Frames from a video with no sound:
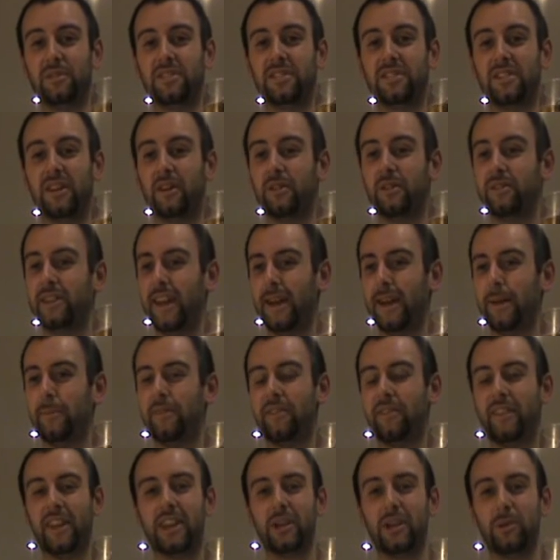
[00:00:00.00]
So yeah,
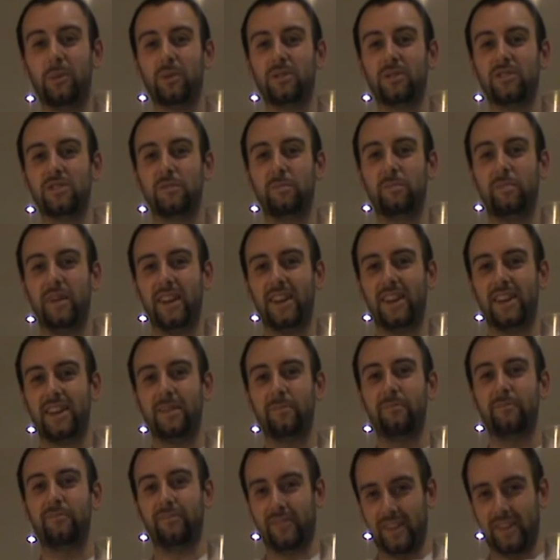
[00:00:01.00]
thank you Orchard
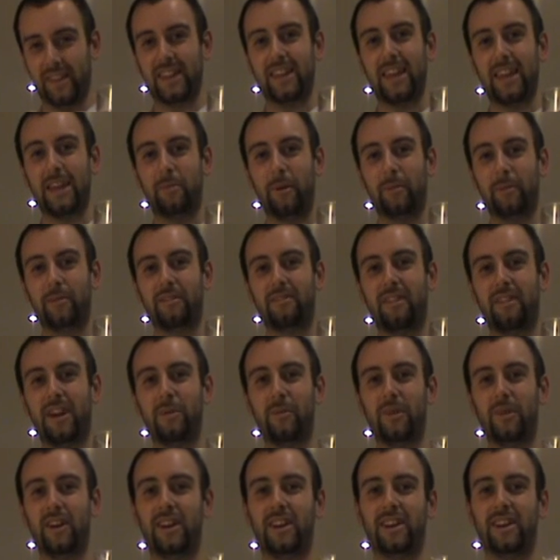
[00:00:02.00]
Pig, keep up the
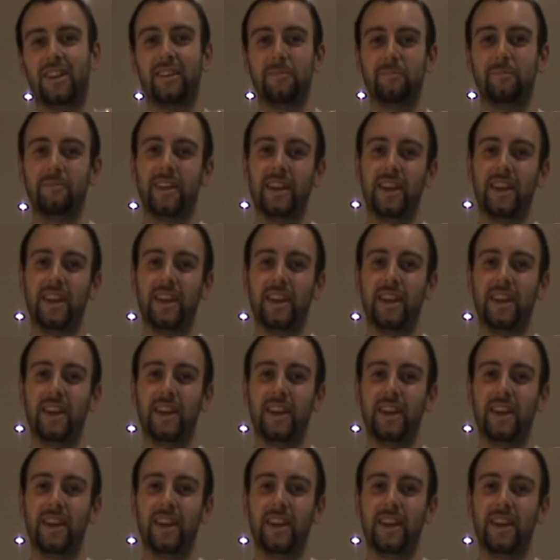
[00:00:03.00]
great work.